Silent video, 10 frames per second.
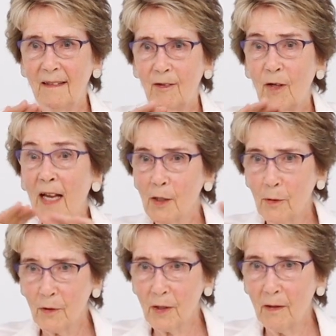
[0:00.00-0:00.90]

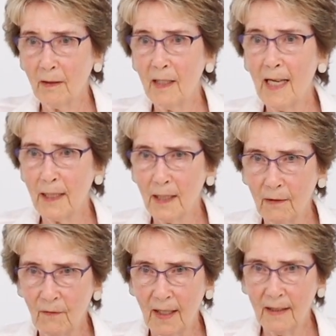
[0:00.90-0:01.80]
trestles
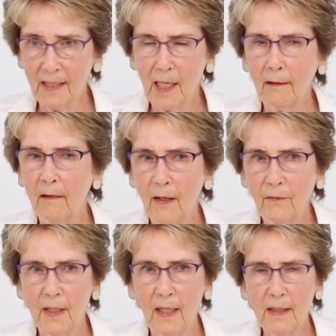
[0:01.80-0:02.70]
connecting valleys. I
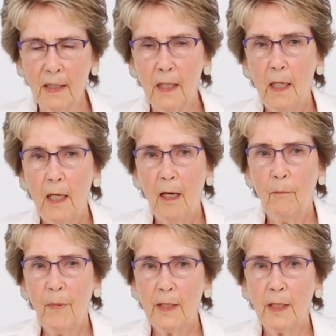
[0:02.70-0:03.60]
loved that.
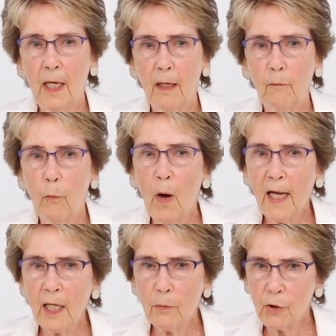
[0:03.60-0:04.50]
But
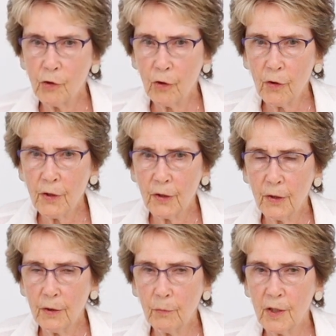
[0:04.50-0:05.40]
why I was drawn to
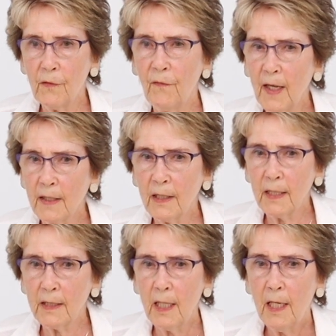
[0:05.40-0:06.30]
it was the fact
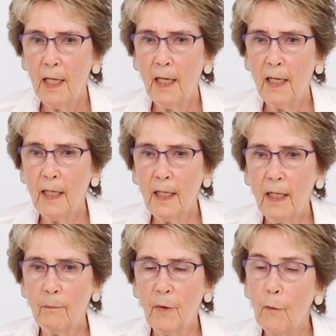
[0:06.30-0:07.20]
that
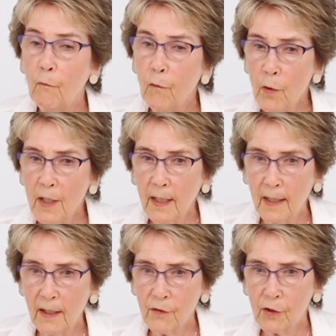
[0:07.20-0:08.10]
before I
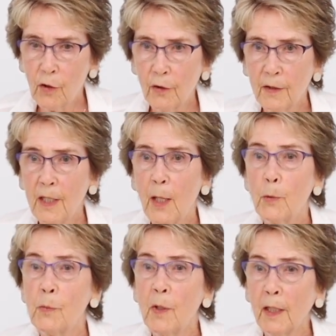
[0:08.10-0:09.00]
left Scotland, I
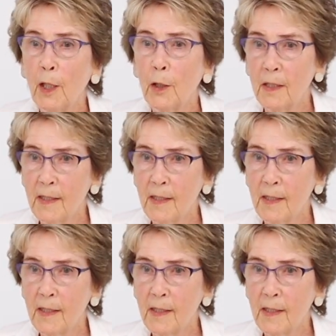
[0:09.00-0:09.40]
was working on a